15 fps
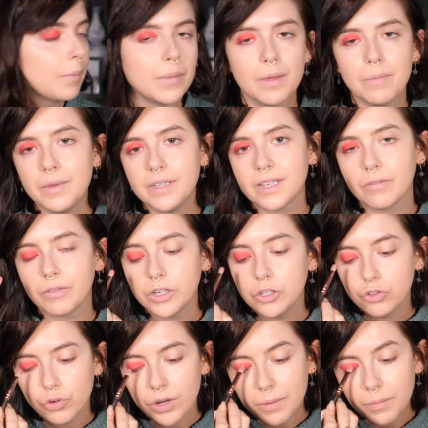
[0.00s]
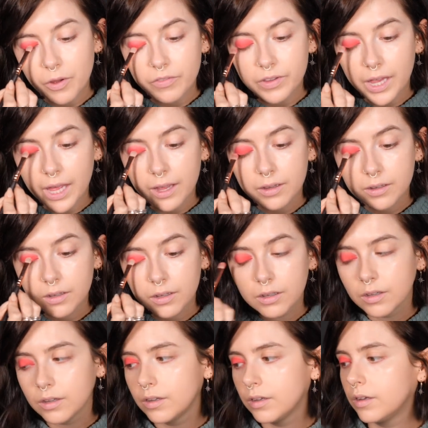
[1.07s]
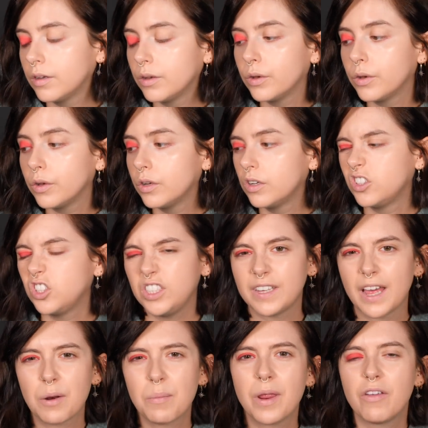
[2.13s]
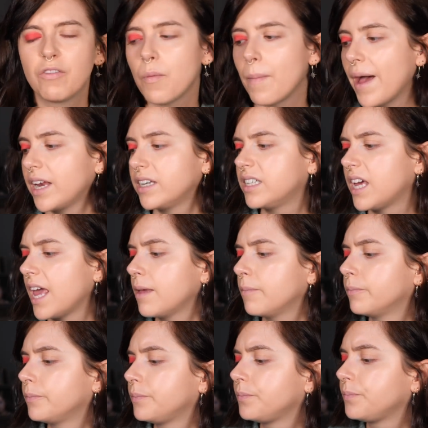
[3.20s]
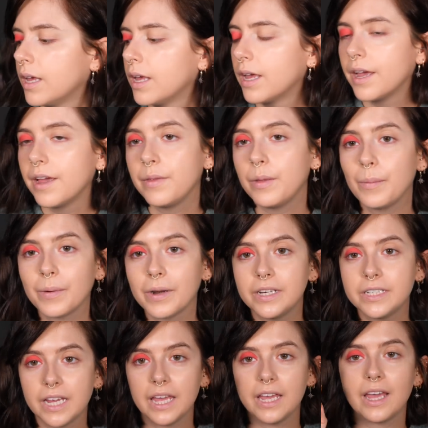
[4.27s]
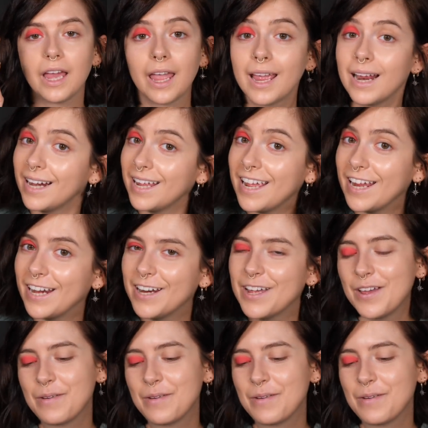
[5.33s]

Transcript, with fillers: think Mimi's having a dream over there. She's had a bit of a bad day. Then I'm going to take a clean